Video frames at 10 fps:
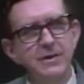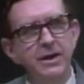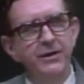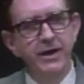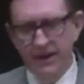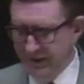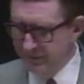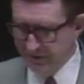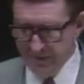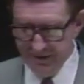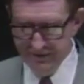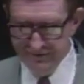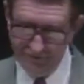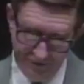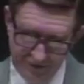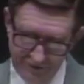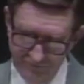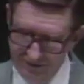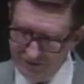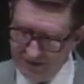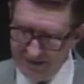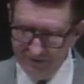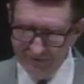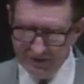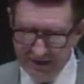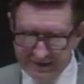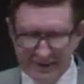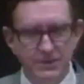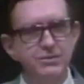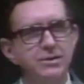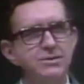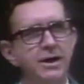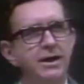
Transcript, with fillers: and I name some others, for each of which I have citations.